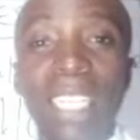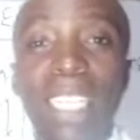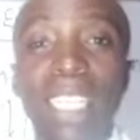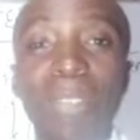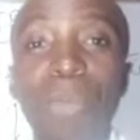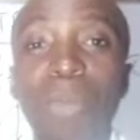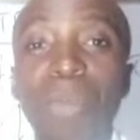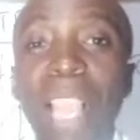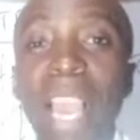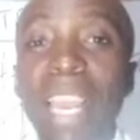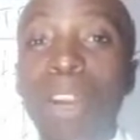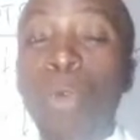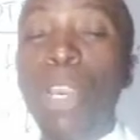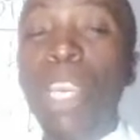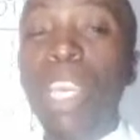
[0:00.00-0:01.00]
tests,
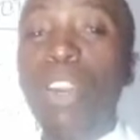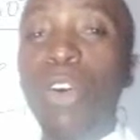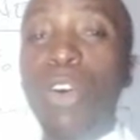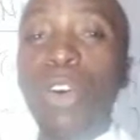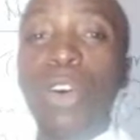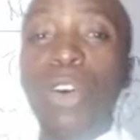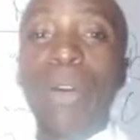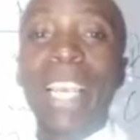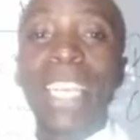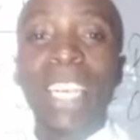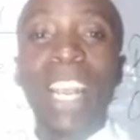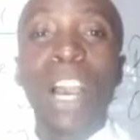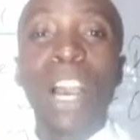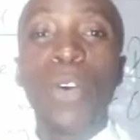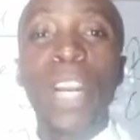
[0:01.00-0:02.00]
and we know
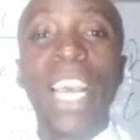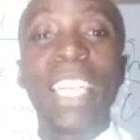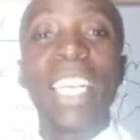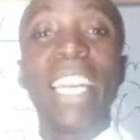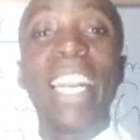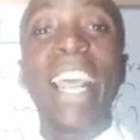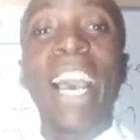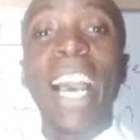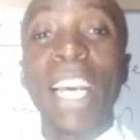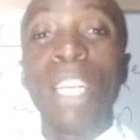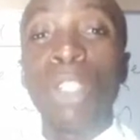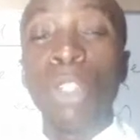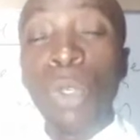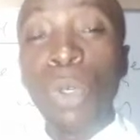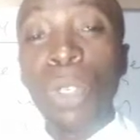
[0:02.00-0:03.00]
right now that there
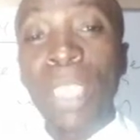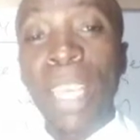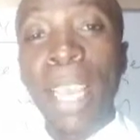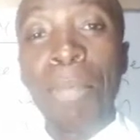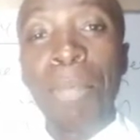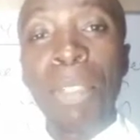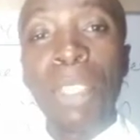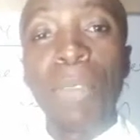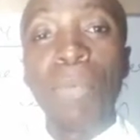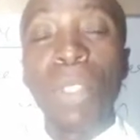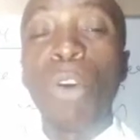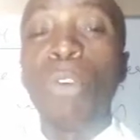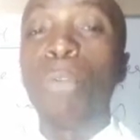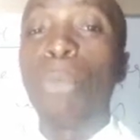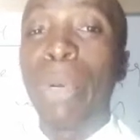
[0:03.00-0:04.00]
are two types
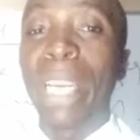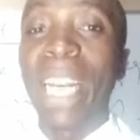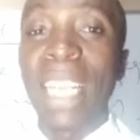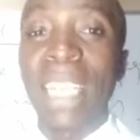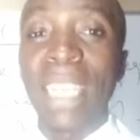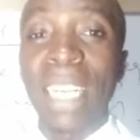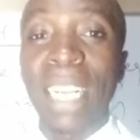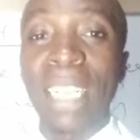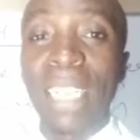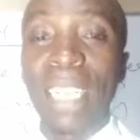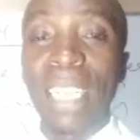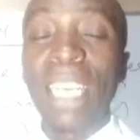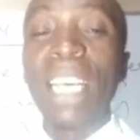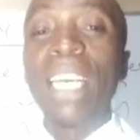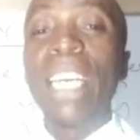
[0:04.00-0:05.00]
of pregnancy
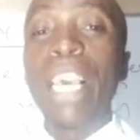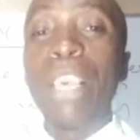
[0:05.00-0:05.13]
test,